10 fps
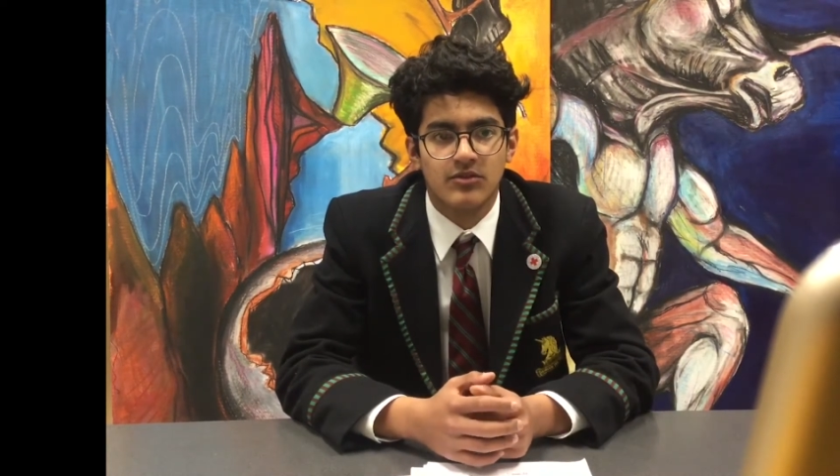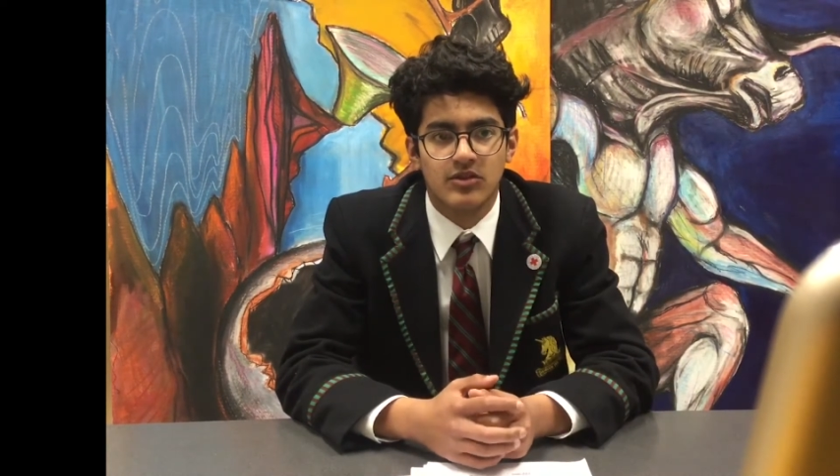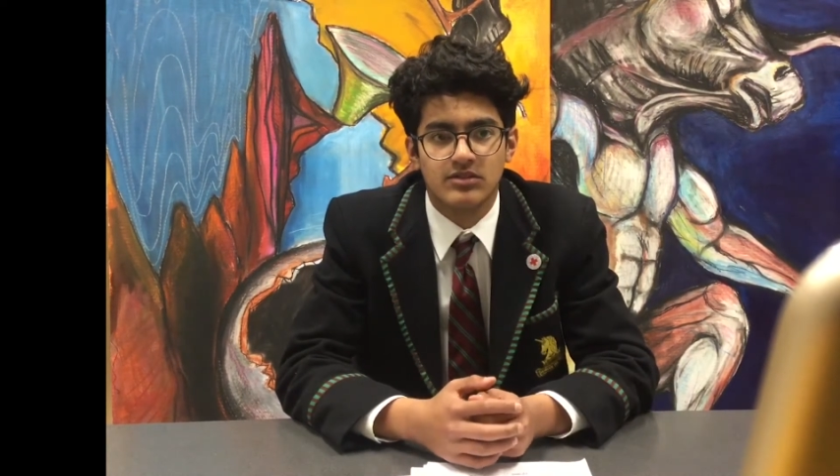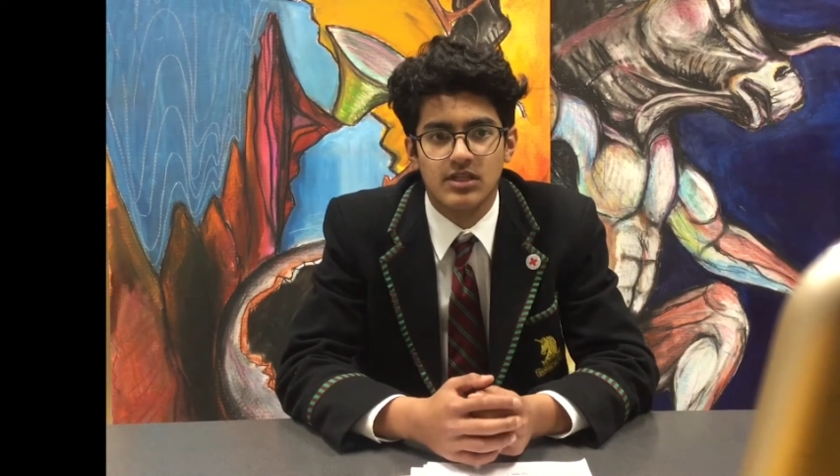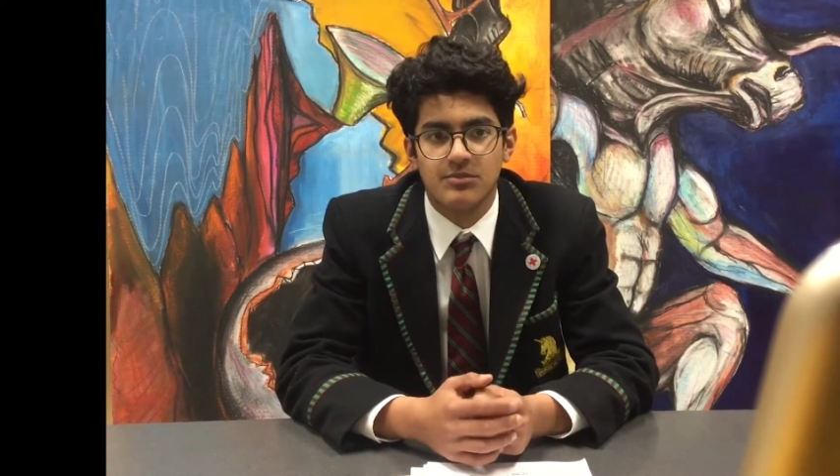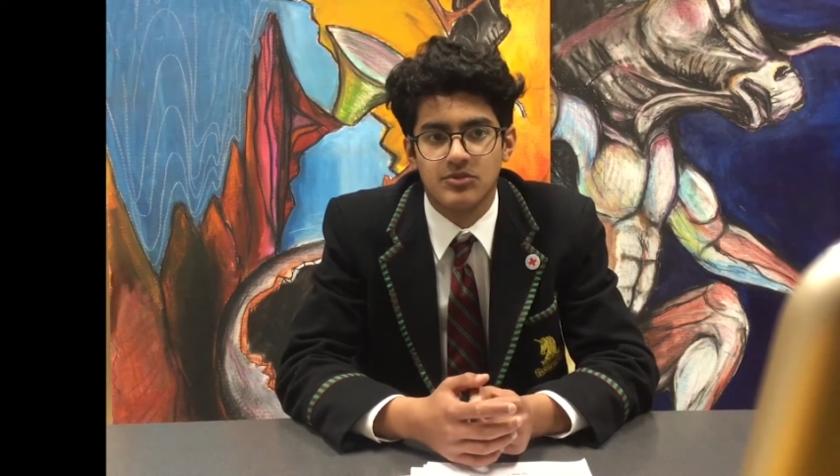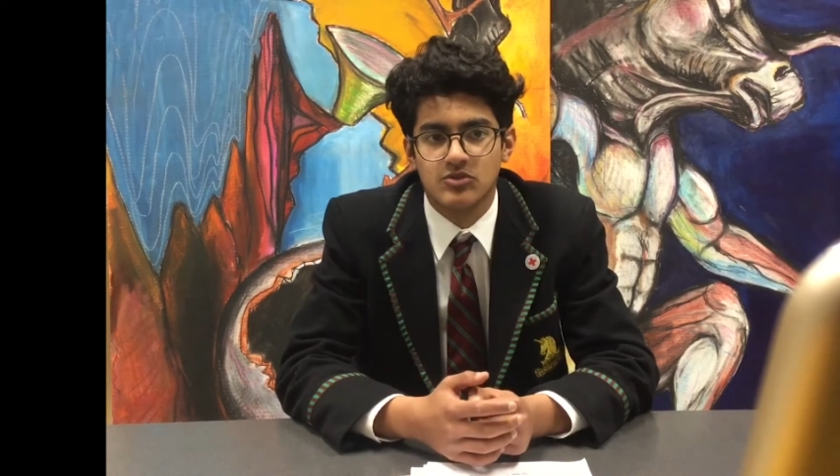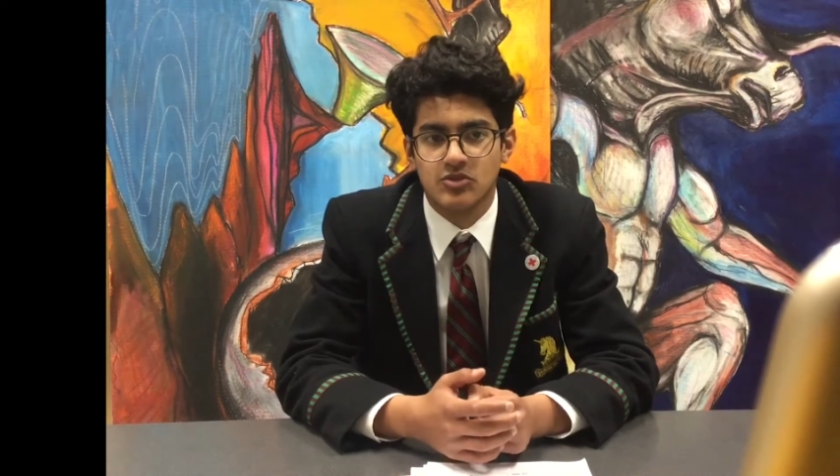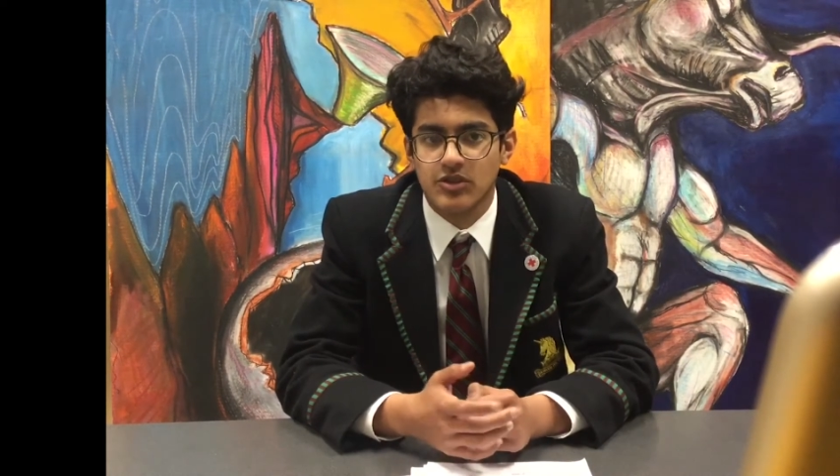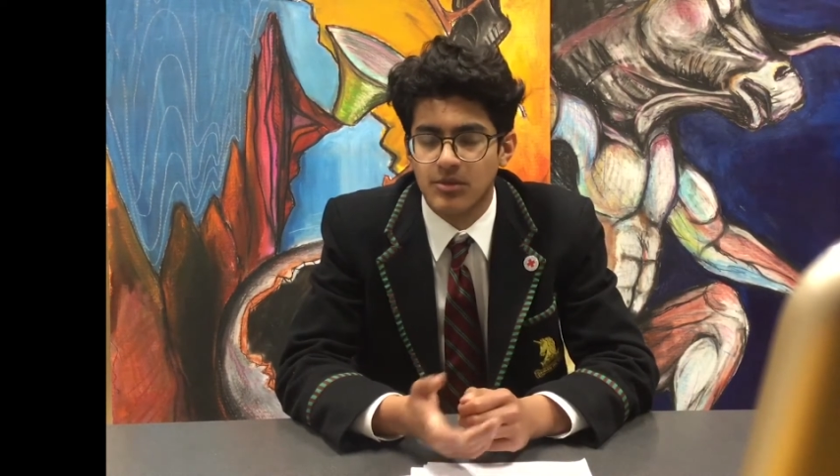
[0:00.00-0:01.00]
For example,
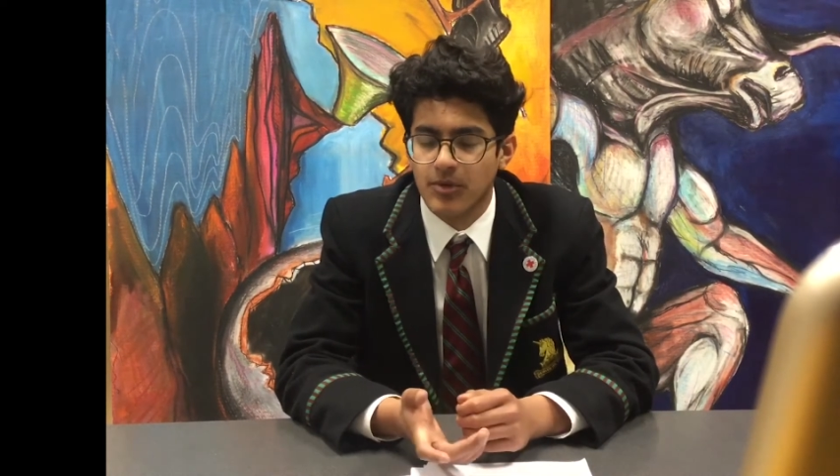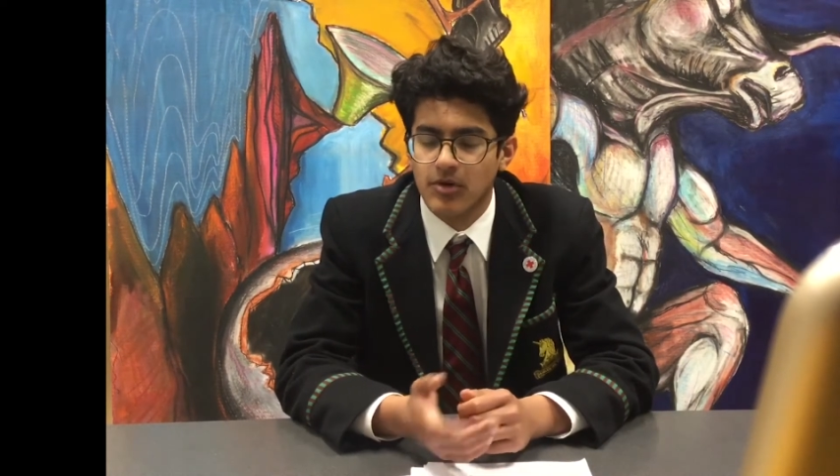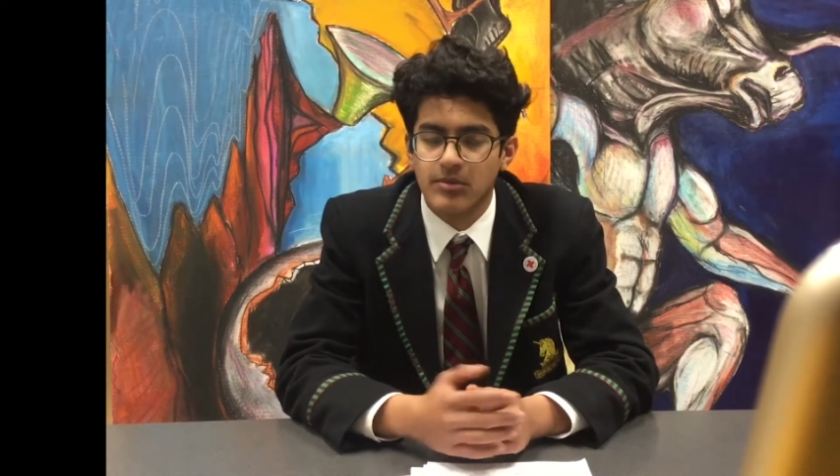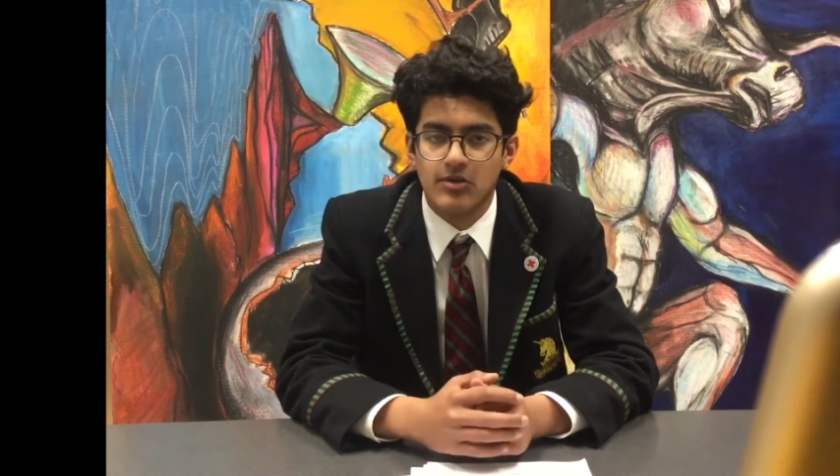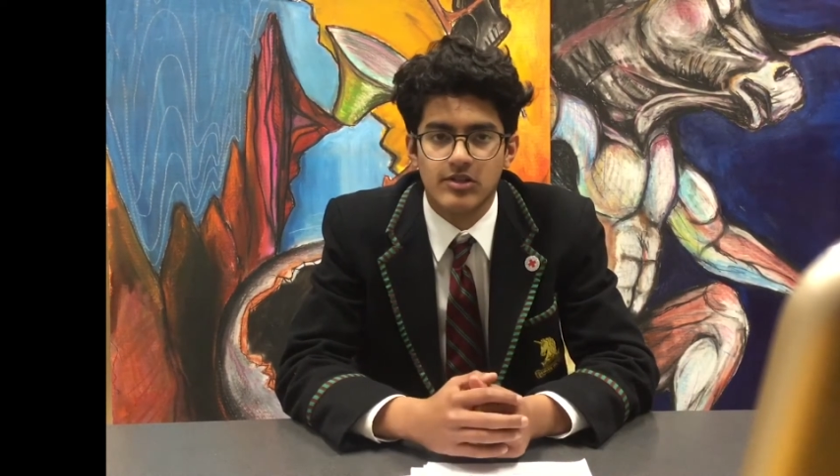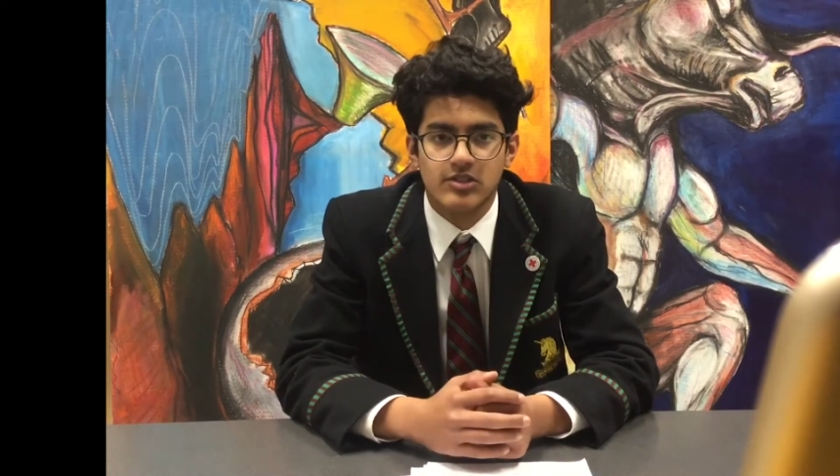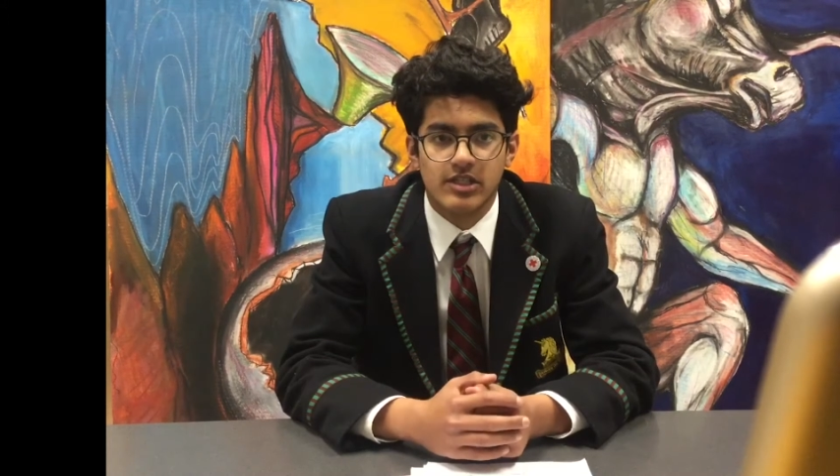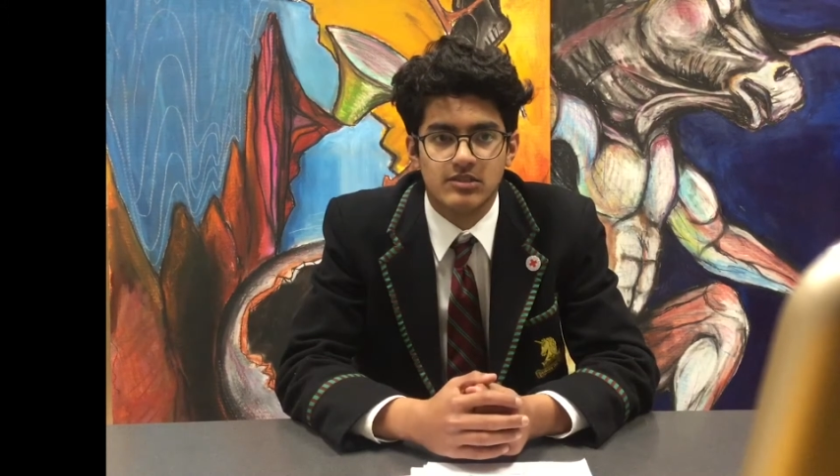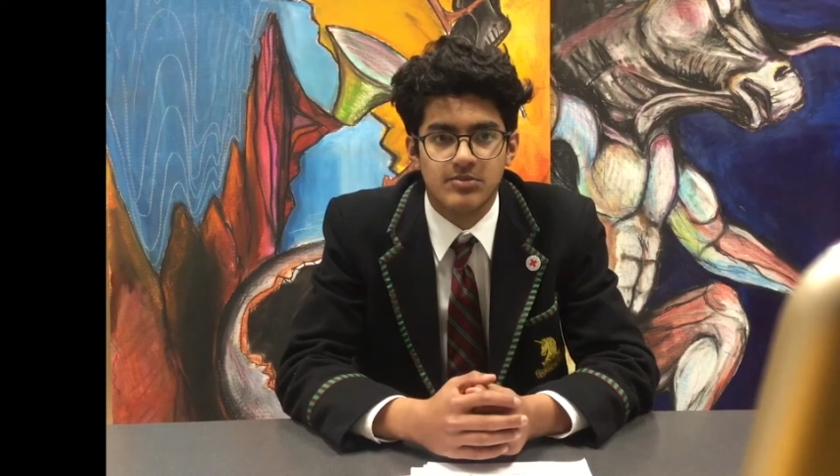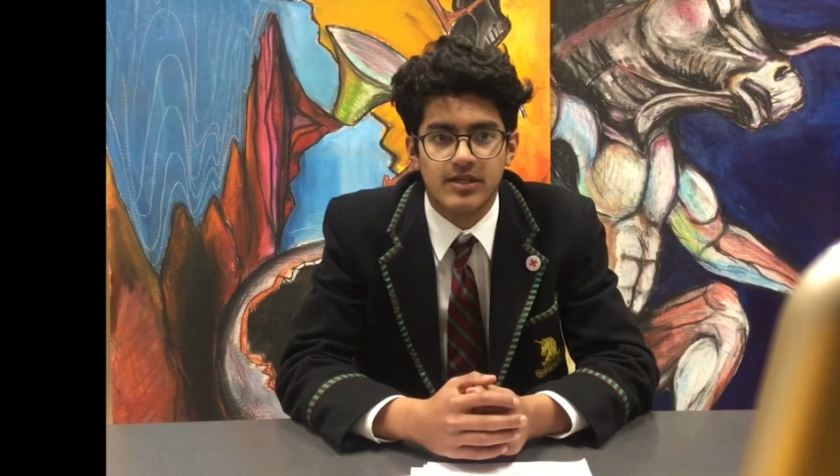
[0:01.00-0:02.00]
during a bone marrow
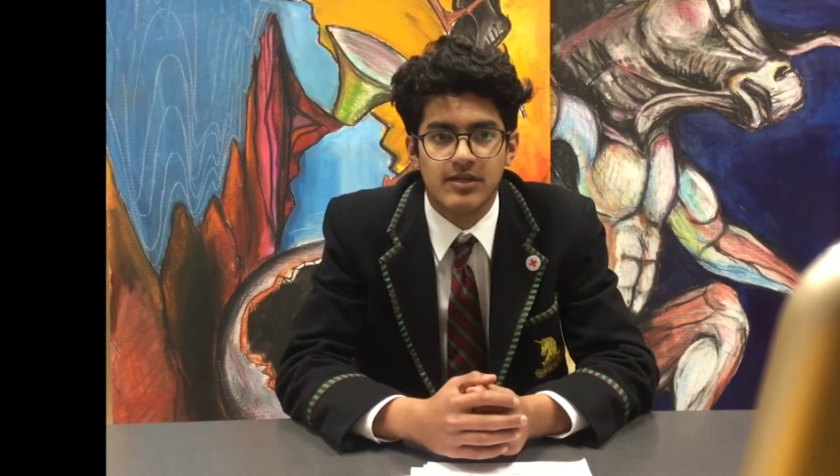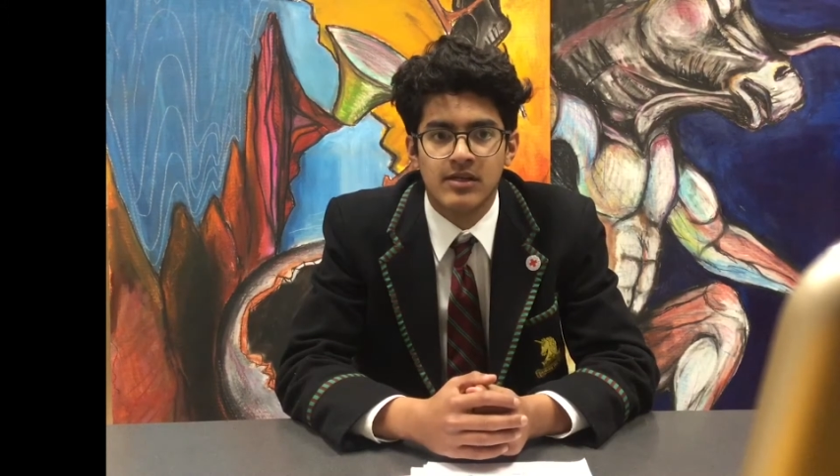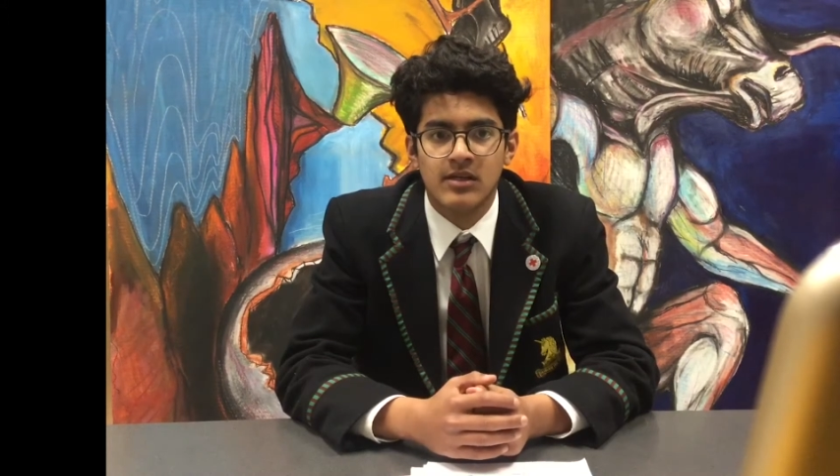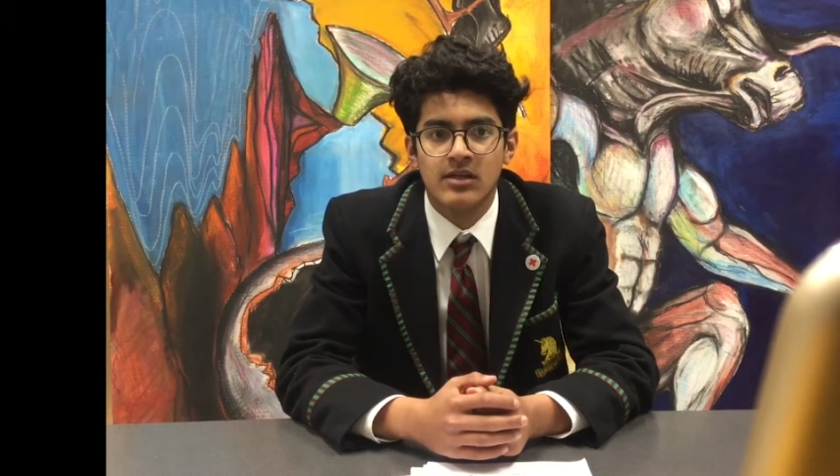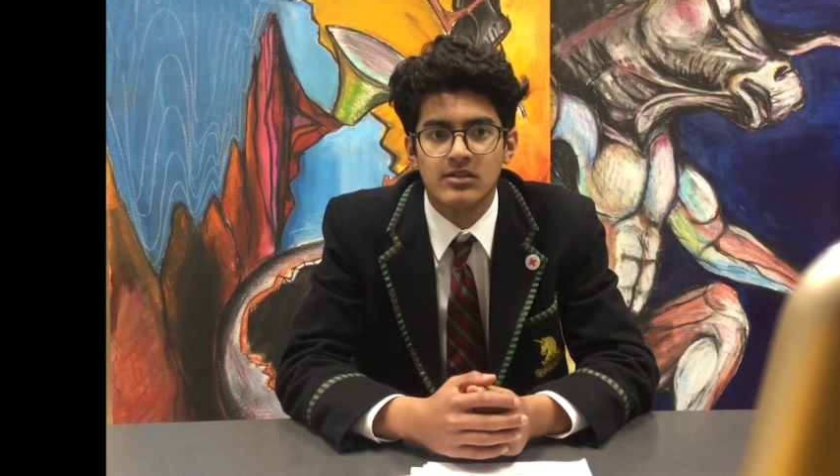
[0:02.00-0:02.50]
transplant,